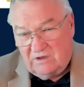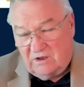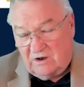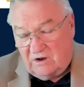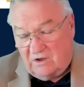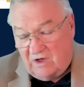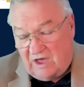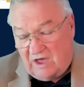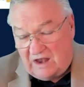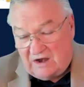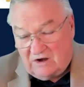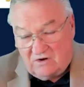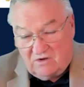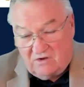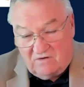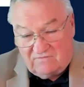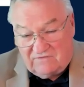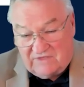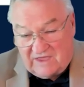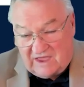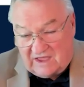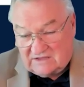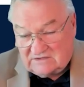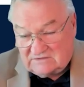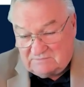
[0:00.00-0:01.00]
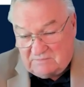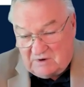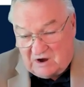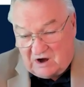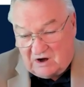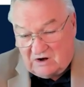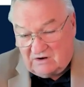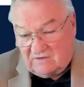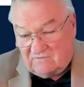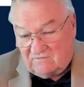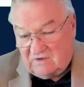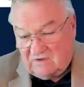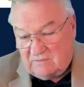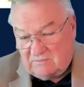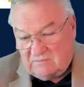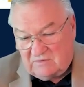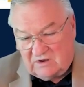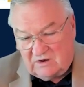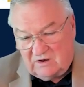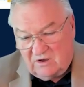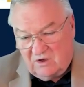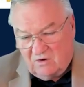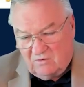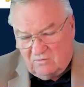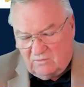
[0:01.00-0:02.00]
I don't know if that's part of it,
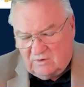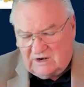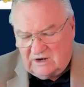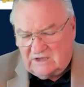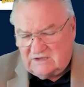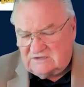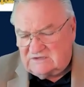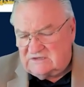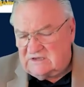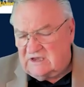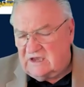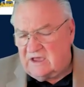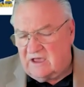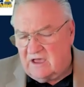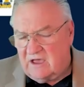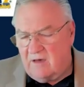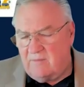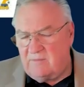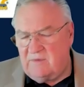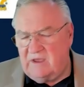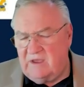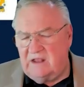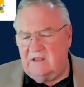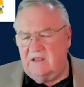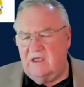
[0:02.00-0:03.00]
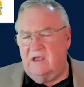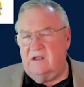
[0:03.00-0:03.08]
but what do you see coming